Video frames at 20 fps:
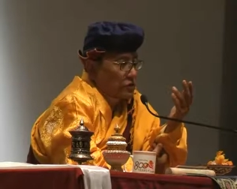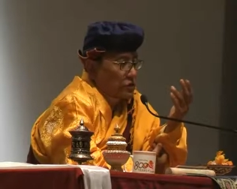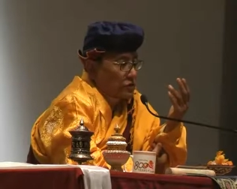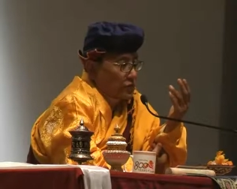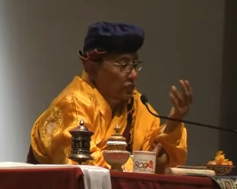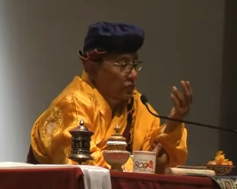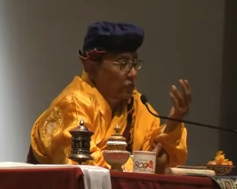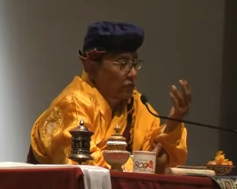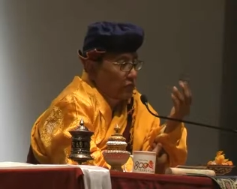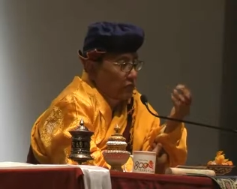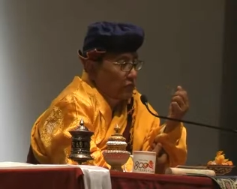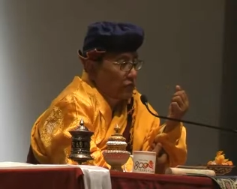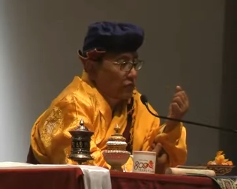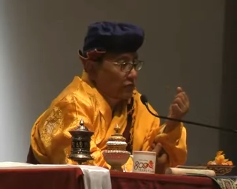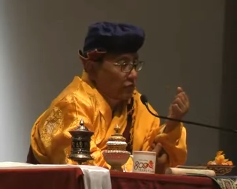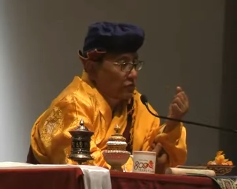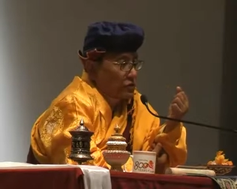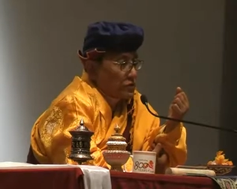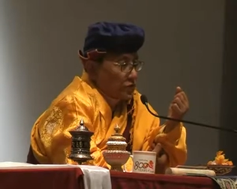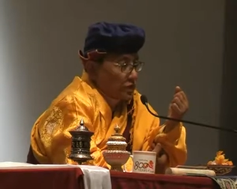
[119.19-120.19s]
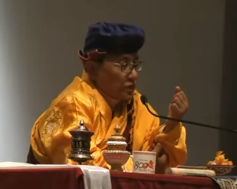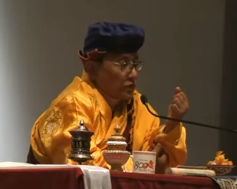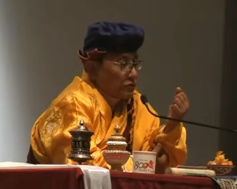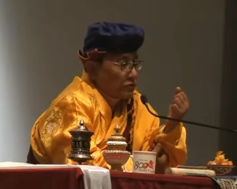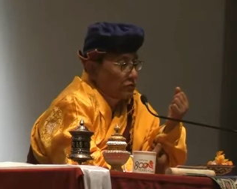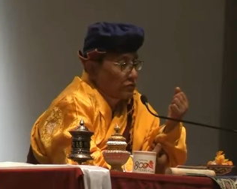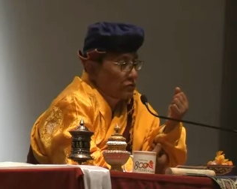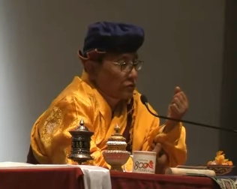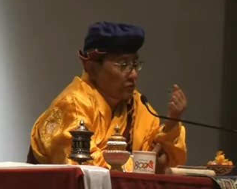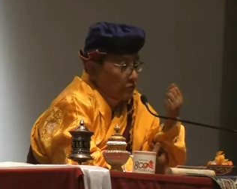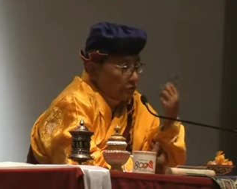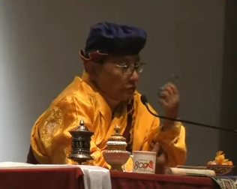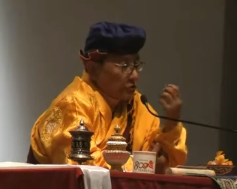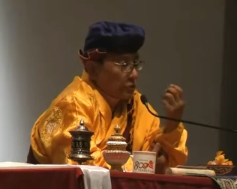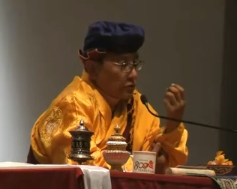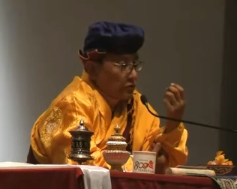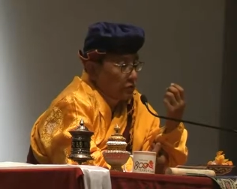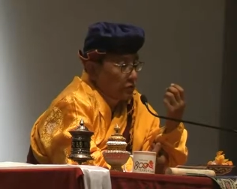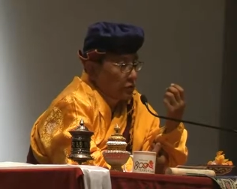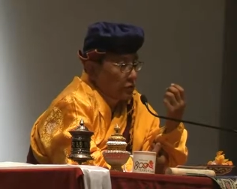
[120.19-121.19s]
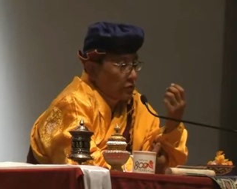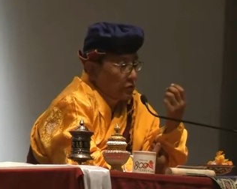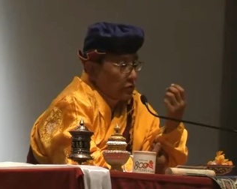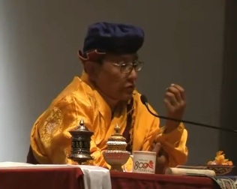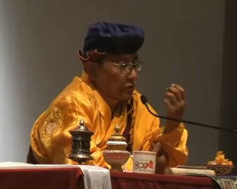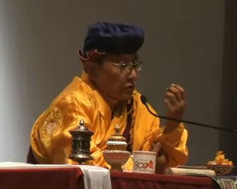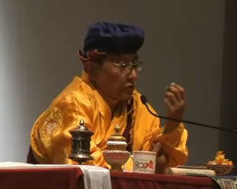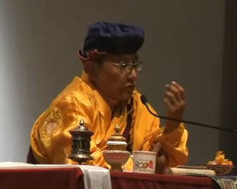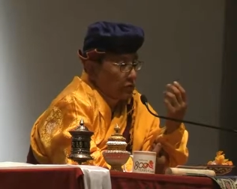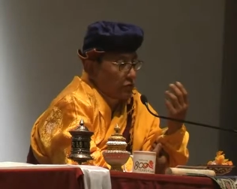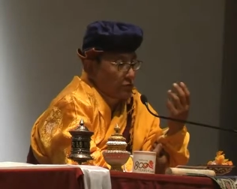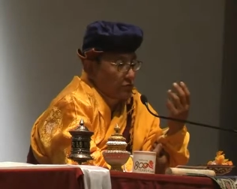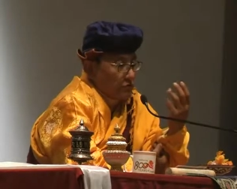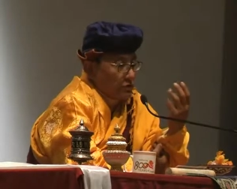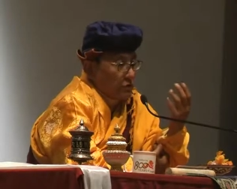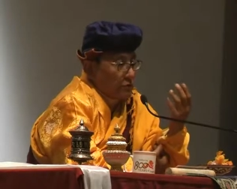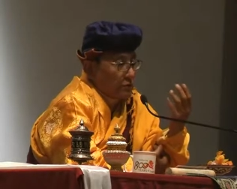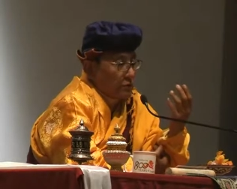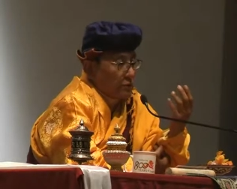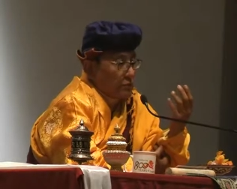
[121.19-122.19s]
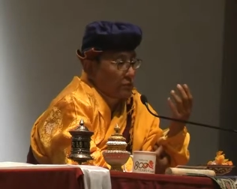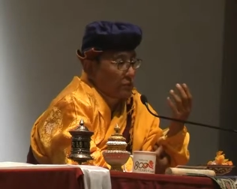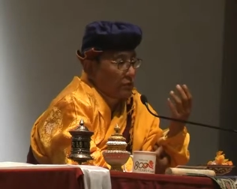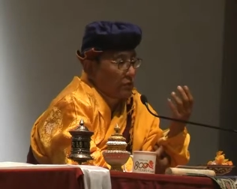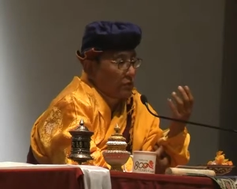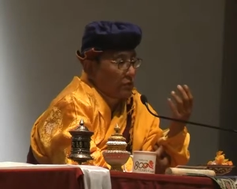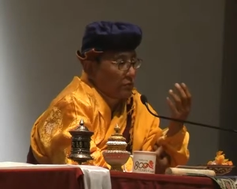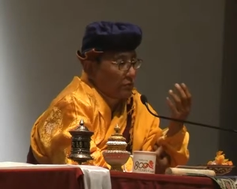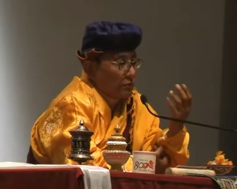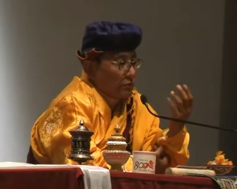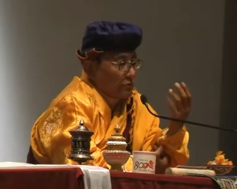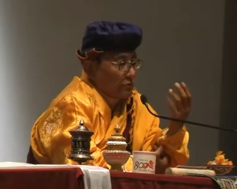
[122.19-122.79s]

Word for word: to take care of yourself also. For example, your